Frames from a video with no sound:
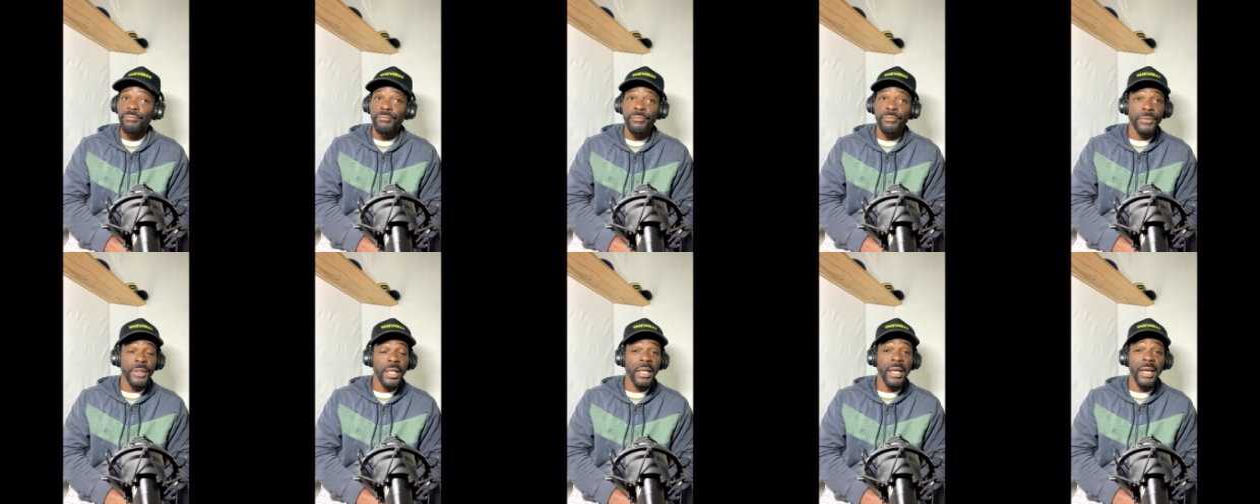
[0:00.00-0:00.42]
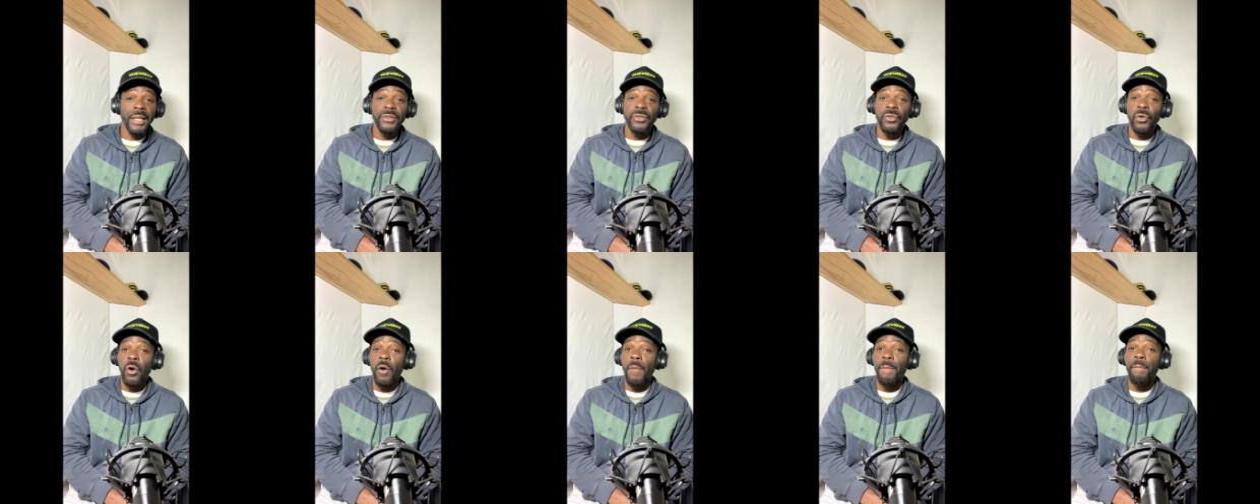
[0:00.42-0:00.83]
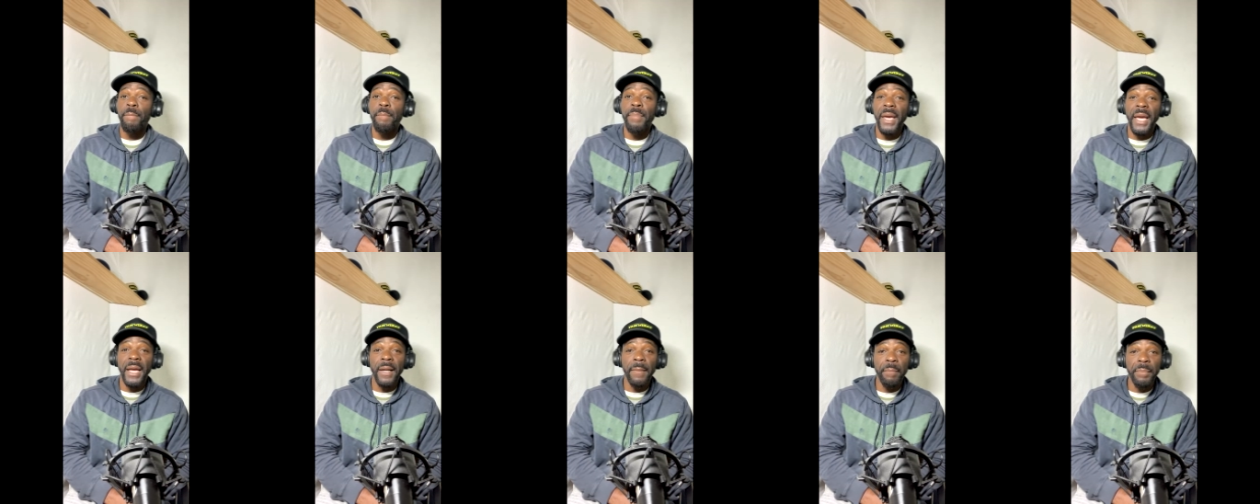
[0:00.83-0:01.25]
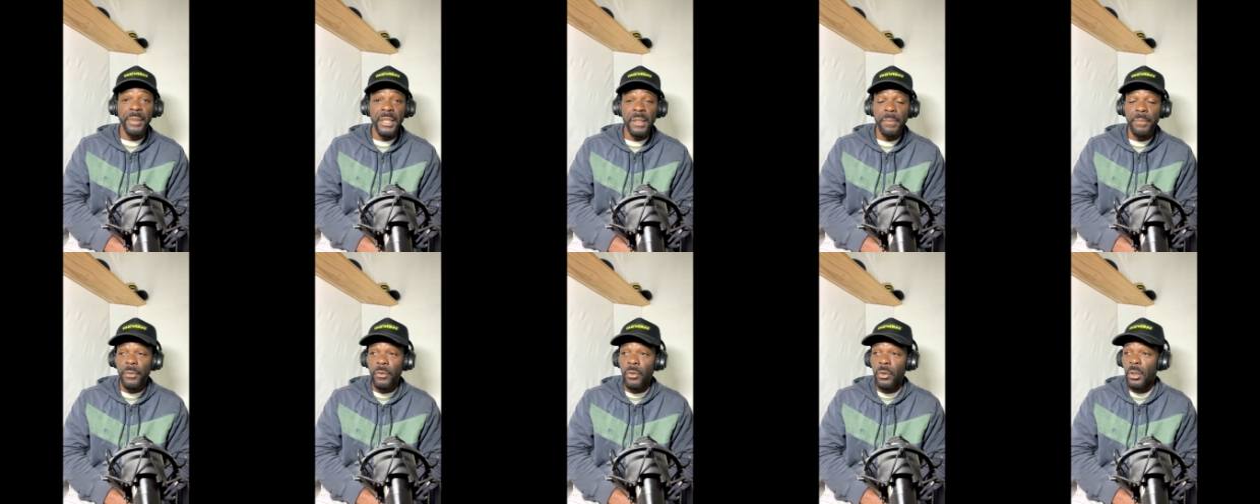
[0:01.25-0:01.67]
they had to go beg
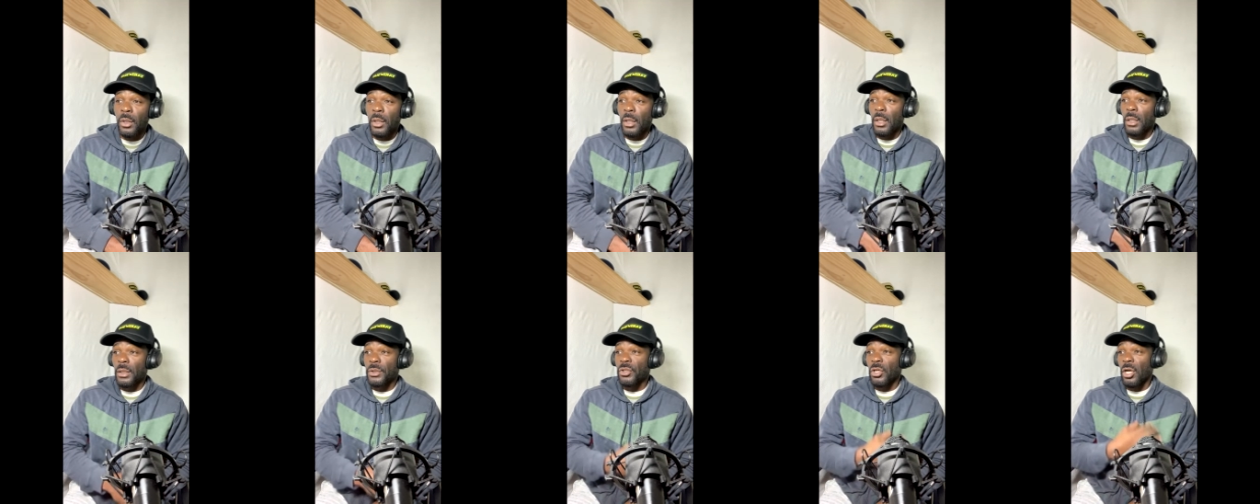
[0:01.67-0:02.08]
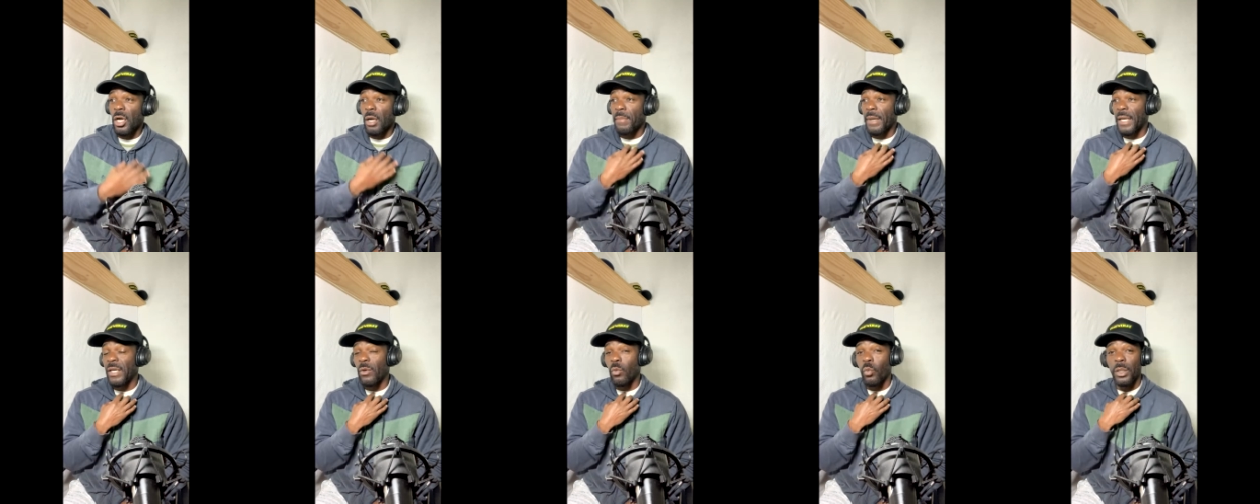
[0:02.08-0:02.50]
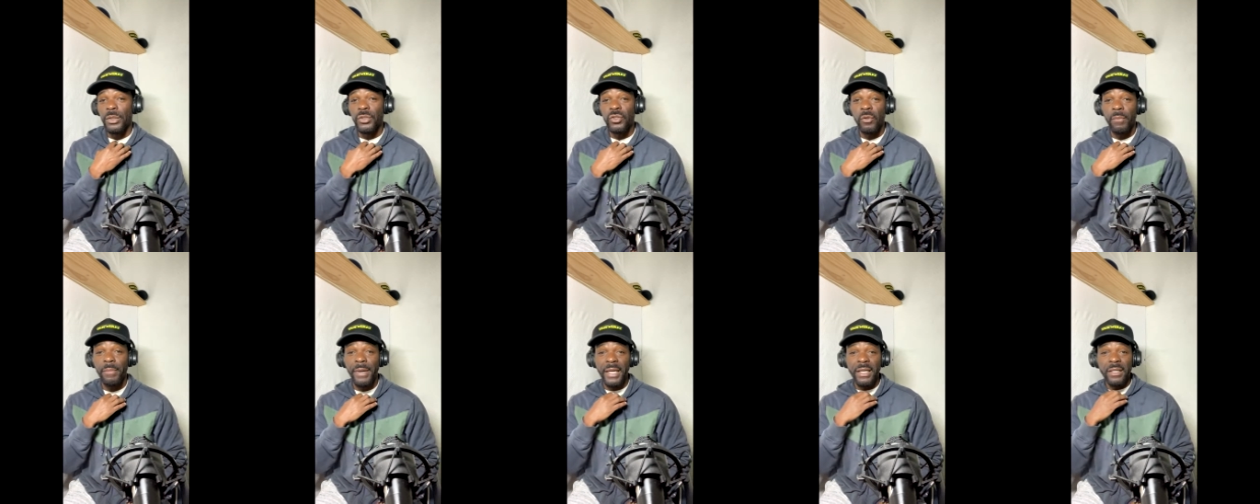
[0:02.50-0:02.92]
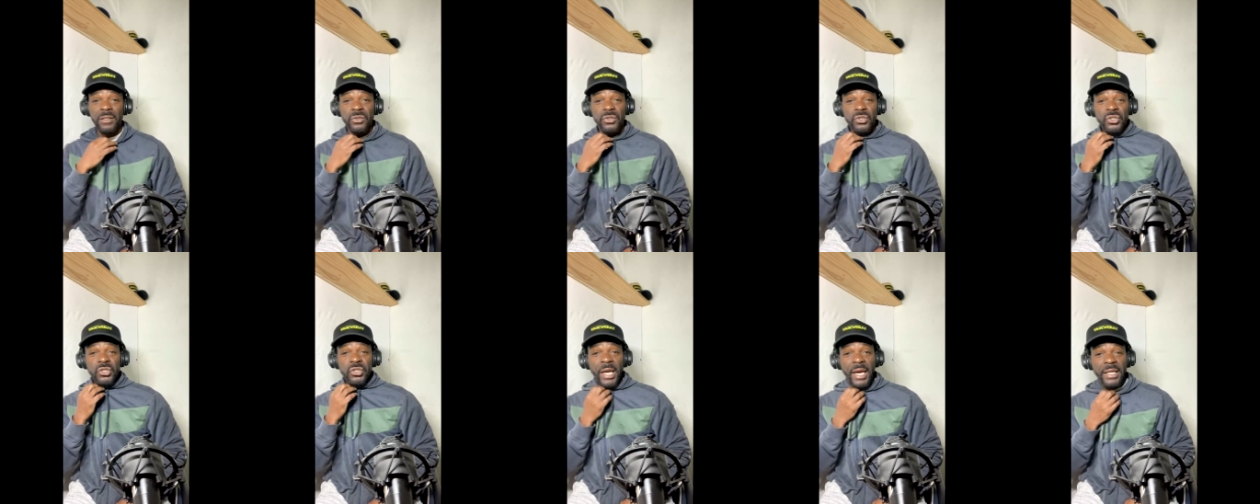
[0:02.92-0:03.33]
people. Talking about he went to Michael
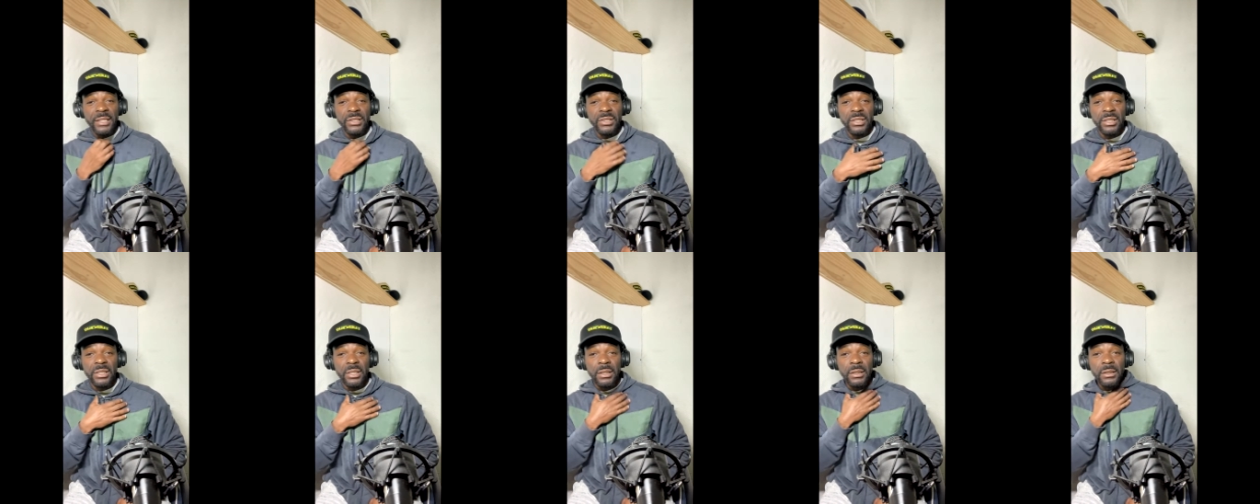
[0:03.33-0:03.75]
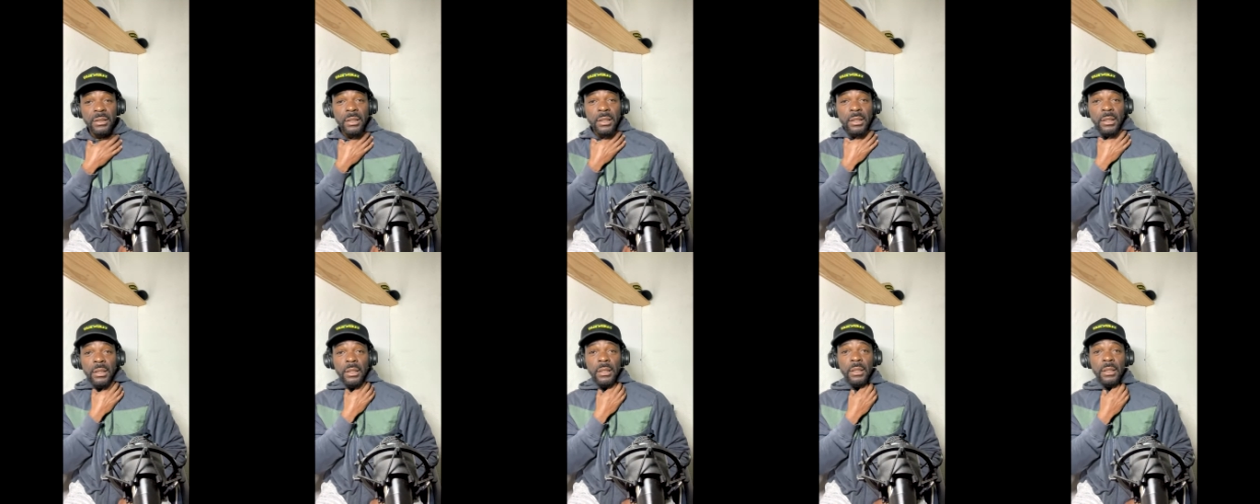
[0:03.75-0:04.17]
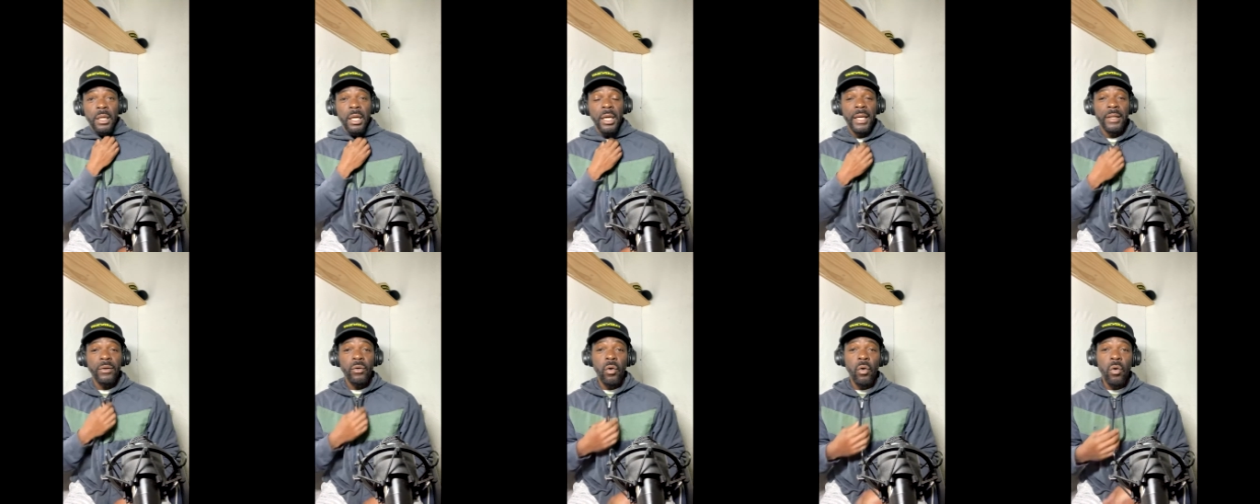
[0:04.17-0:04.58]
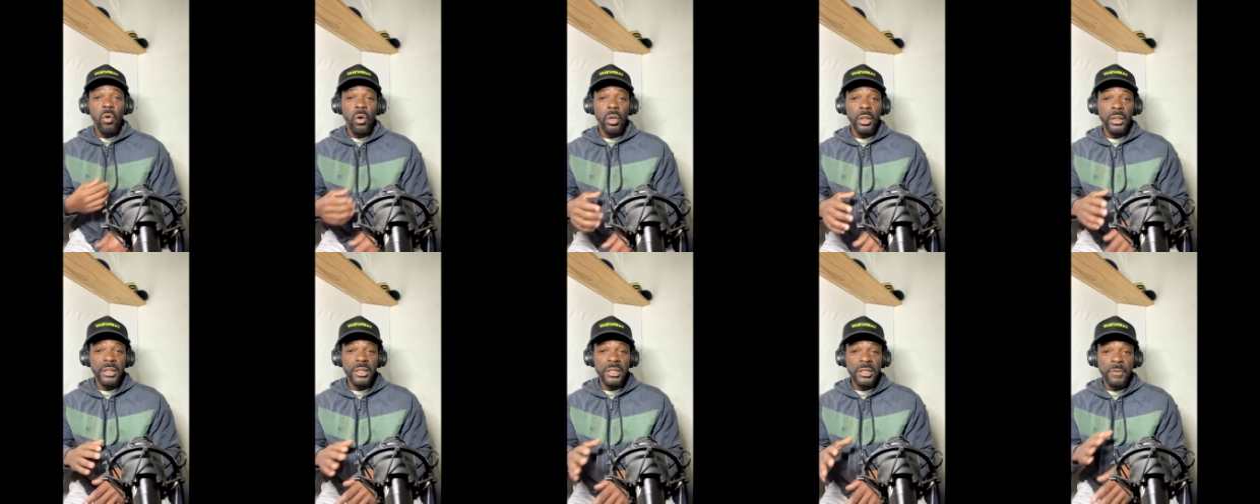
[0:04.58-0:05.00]
Jackson and
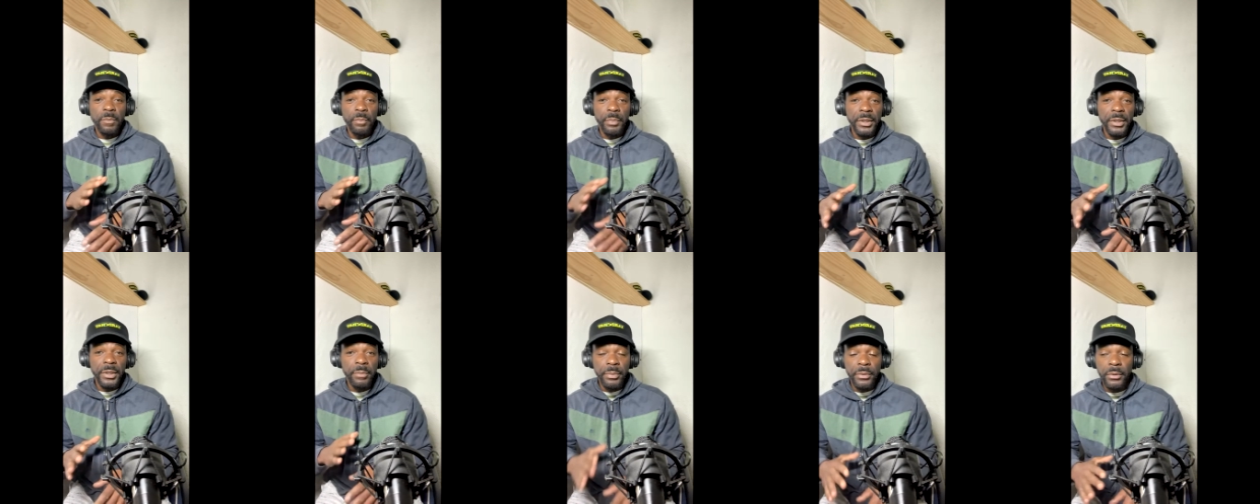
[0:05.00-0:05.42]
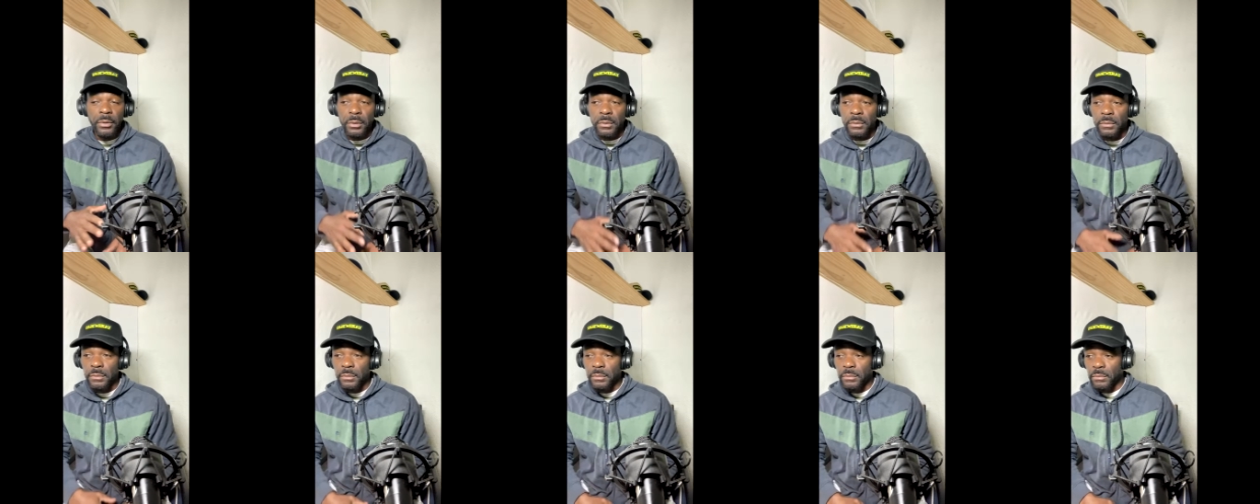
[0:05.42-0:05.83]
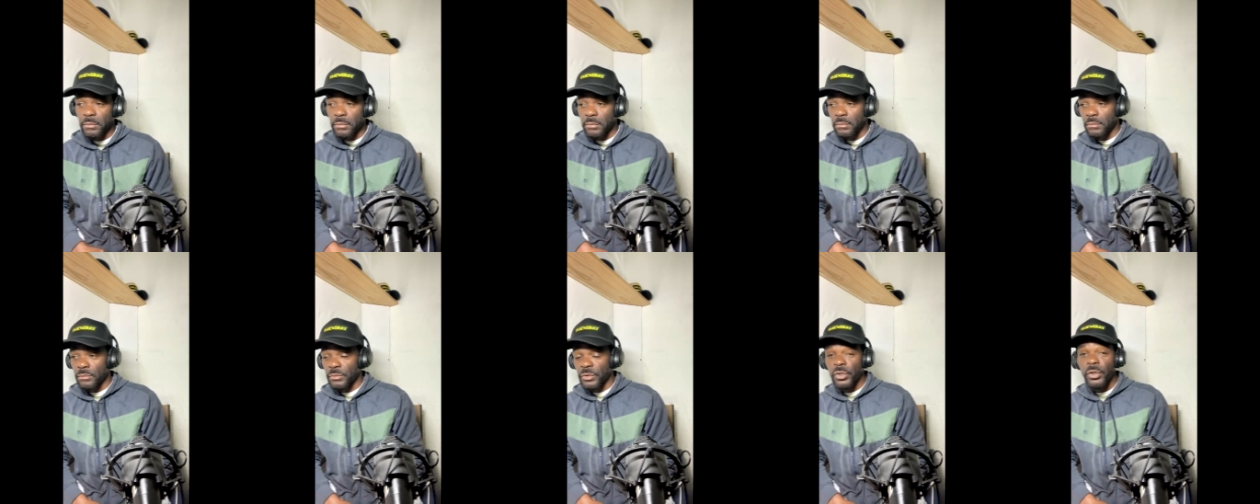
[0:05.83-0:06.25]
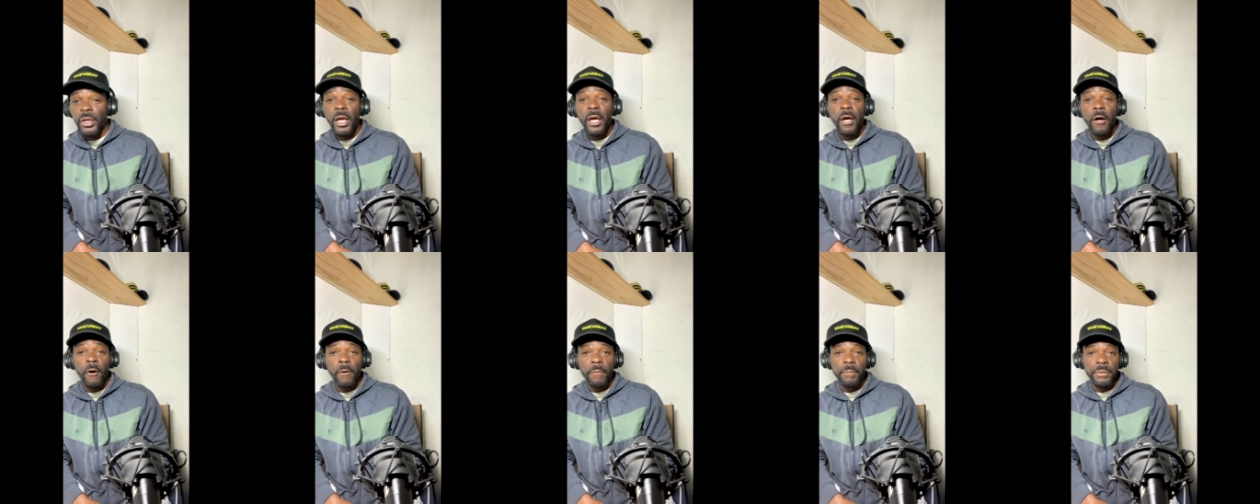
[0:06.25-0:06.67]
all these people to
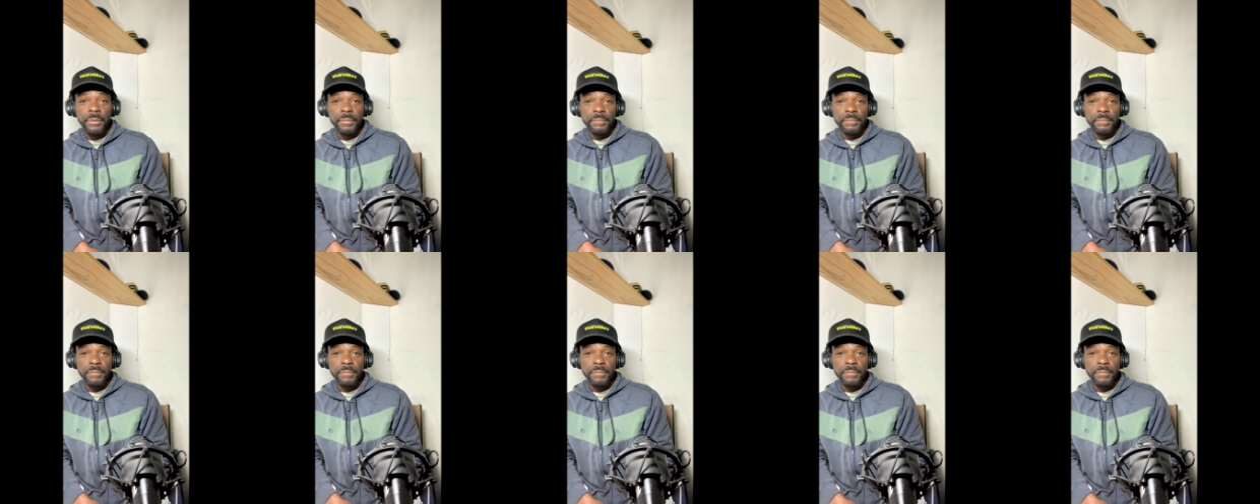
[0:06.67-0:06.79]
help.